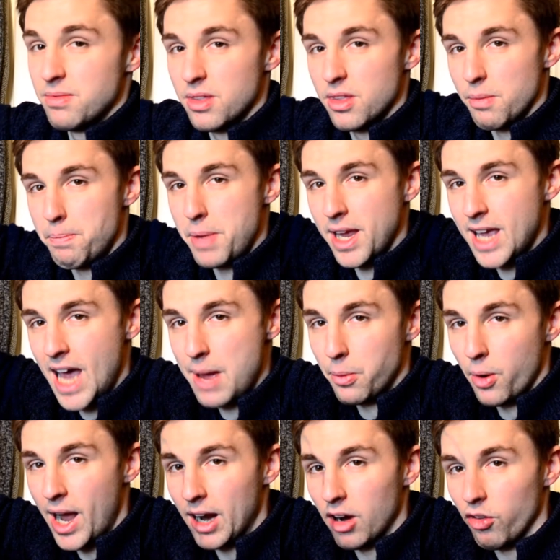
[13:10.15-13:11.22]
the big cable
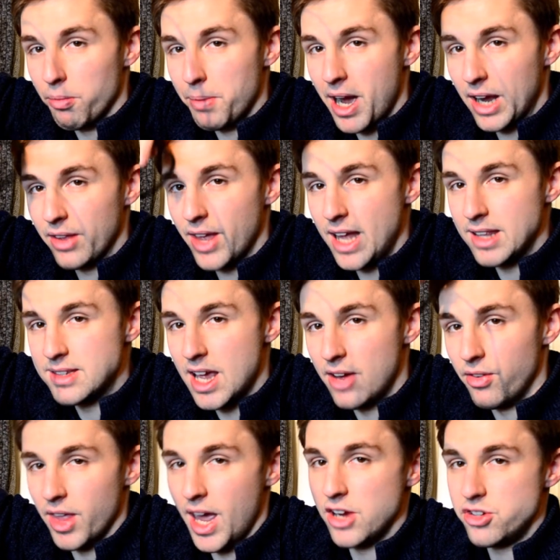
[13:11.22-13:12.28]
hanging off the back of the headset for
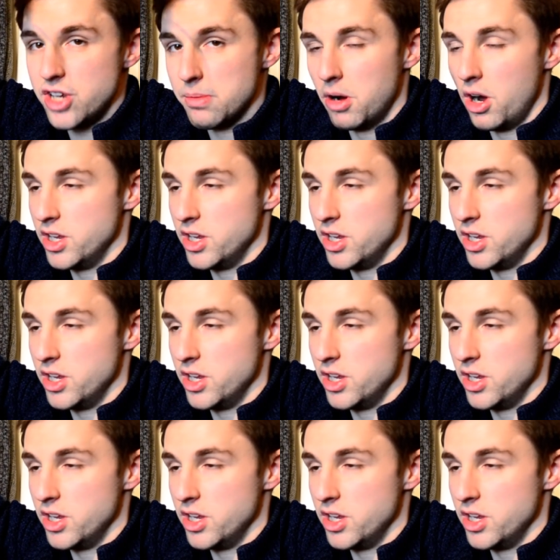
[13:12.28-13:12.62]
the HDMI